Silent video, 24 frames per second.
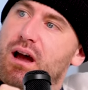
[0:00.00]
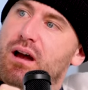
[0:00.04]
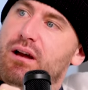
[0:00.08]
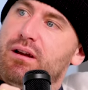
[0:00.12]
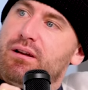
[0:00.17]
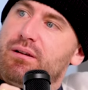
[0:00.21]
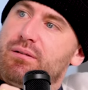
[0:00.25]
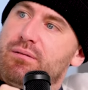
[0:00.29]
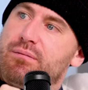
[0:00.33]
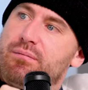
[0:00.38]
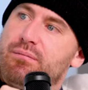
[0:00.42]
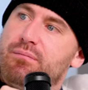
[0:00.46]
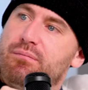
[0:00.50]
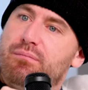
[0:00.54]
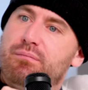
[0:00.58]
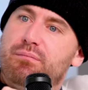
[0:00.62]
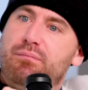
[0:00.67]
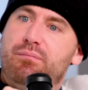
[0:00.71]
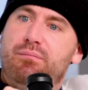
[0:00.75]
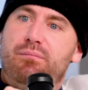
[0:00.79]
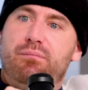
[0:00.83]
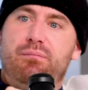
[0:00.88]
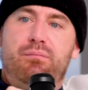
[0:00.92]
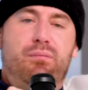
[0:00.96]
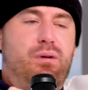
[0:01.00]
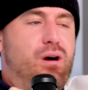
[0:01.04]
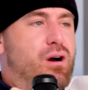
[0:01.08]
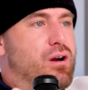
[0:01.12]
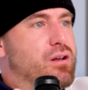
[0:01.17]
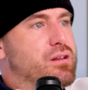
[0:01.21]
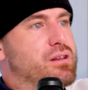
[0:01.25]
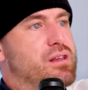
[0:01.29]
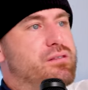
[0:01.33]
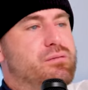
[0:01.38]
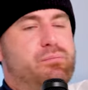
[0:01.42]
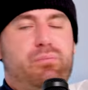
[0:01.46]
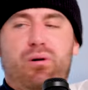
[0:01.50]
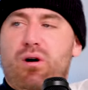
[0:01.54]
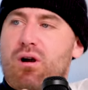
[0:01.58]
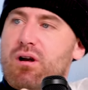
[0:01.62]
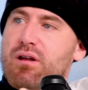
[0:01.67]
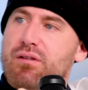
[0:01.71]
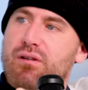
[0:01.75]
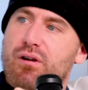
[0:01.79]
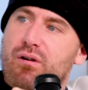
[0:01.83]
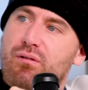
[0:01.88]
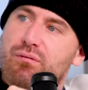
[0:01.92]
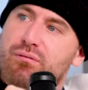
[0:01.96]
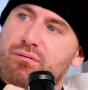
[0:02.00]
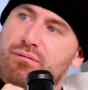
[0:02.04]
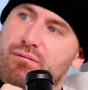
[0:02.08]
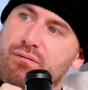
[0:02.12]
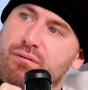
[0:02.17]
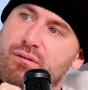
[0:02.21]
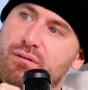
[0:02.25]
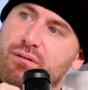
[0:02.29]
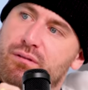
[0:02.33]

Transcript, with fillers: Huh? Marlon doesn't party though.